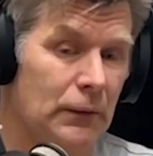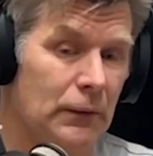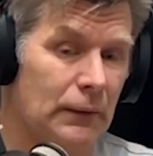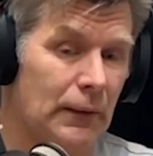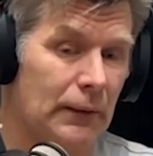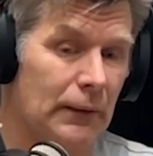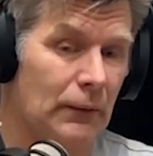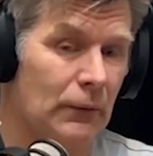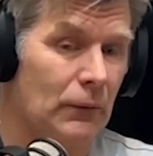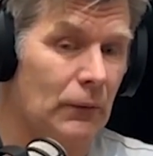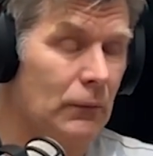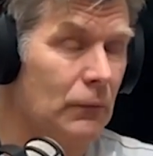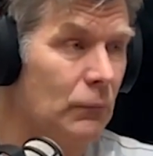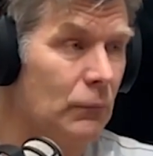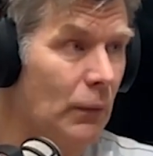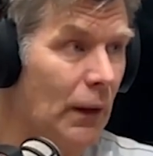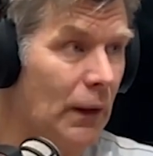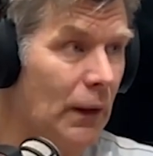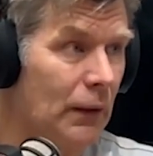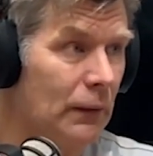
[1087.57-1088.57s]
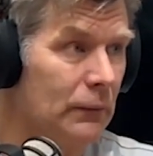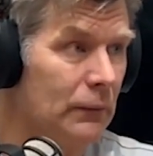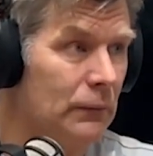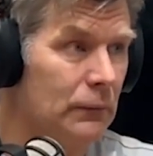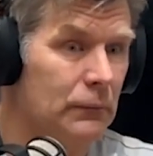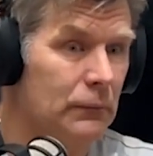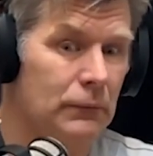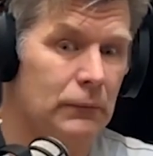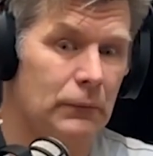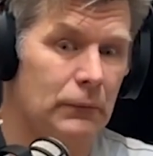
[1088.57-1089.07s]
They go, oh, wow.
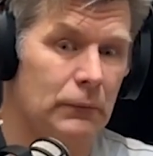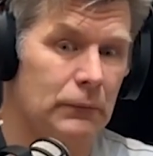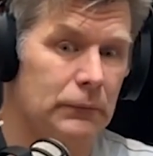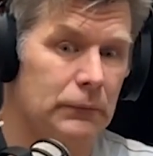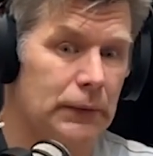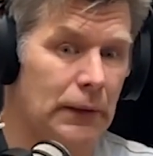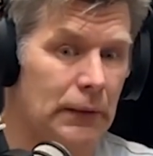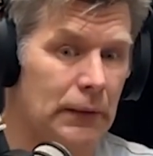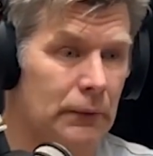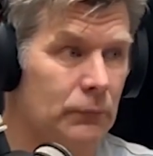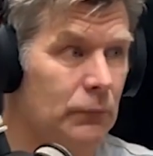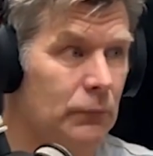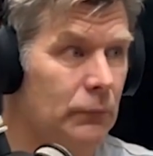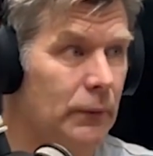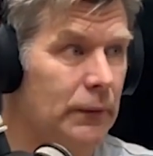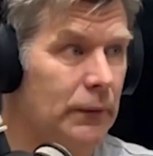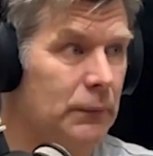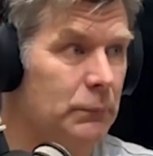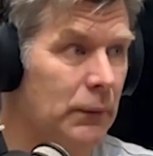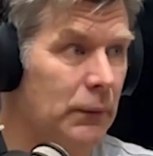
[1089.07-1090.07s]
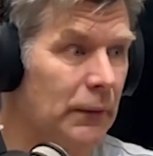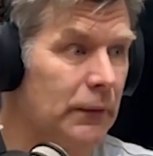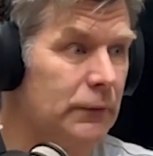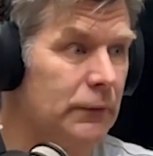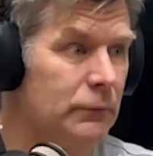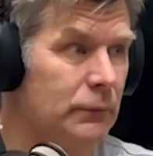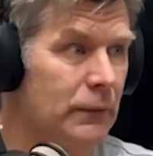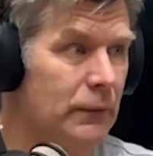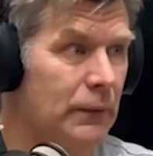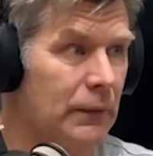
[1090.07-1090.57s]
Oh, yeah, well, when he
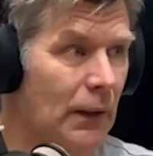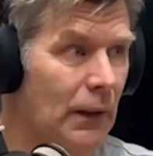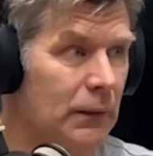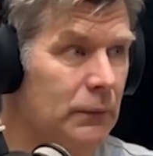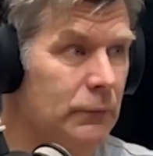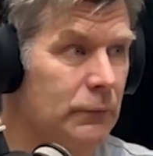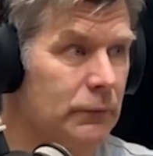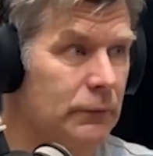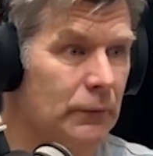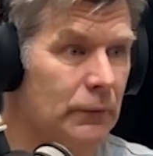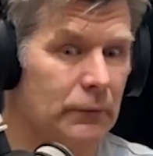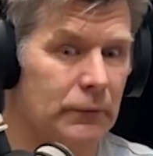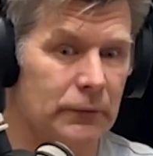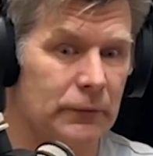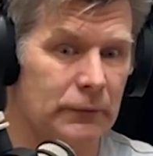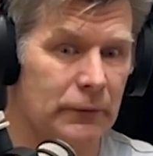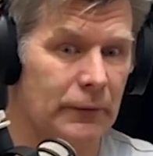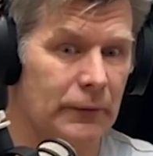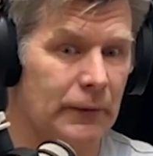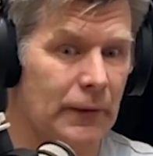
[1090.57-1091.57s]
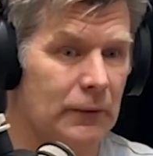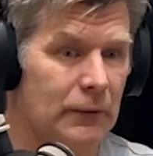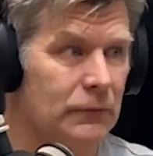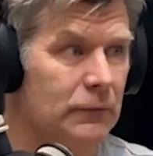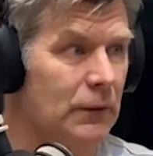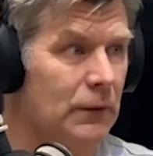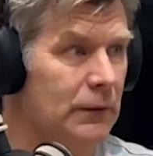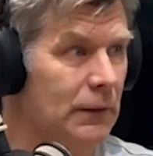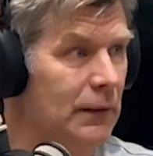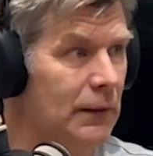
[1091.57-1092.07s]
plays with the neighbour's dog, he's like that. It's
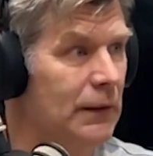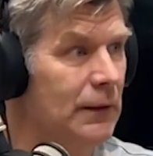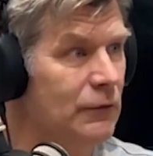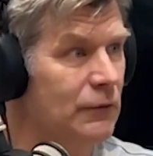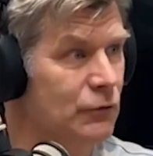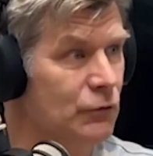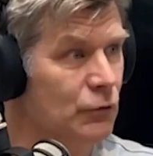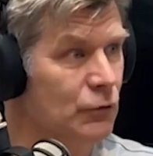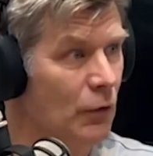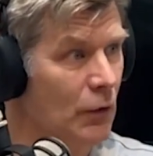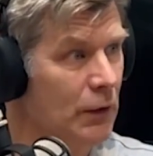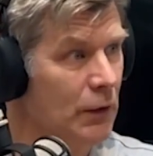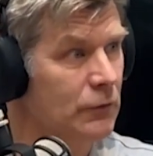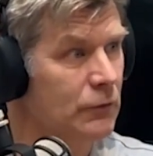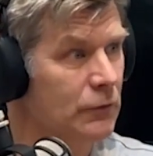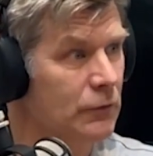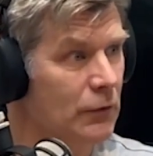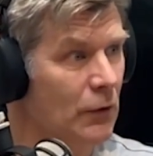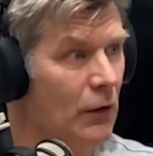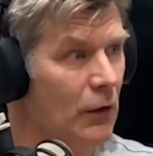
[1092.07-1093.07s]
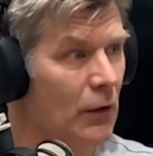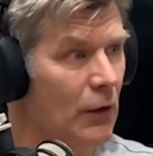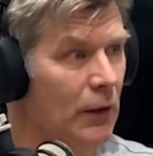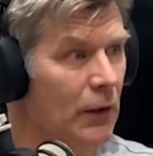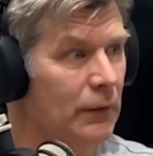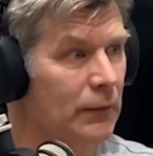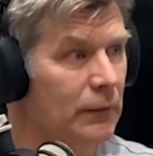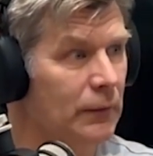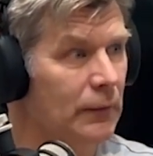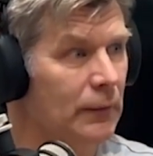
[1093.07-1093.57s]
like, yeah, he's trying to
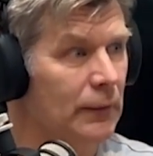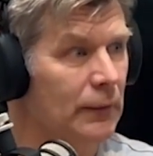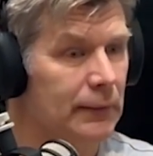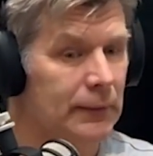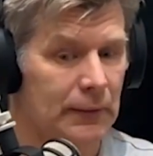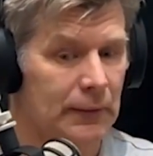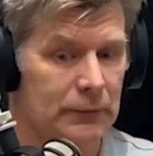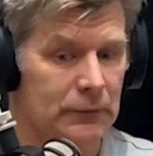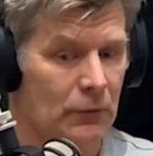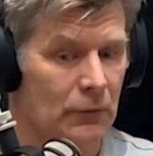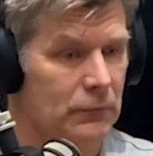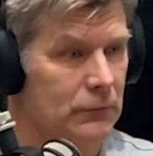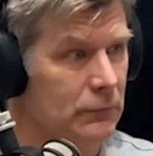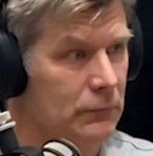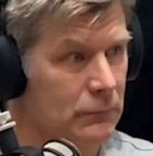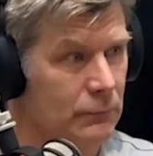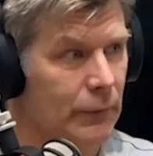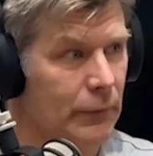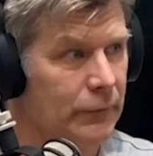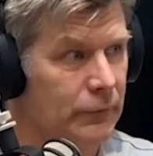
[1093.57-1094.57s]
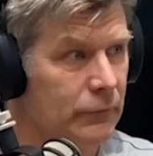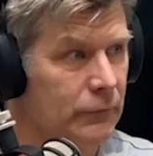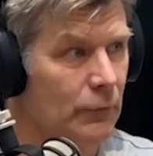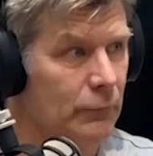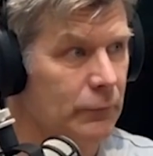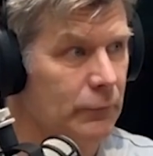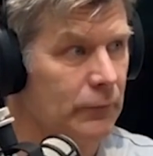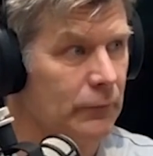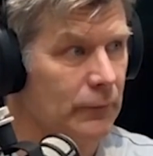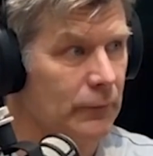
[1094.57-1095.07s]
die. Yeah, please
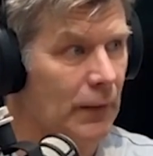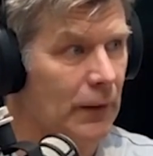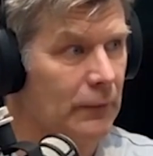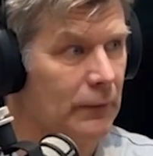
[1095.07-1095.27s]
stop doing that.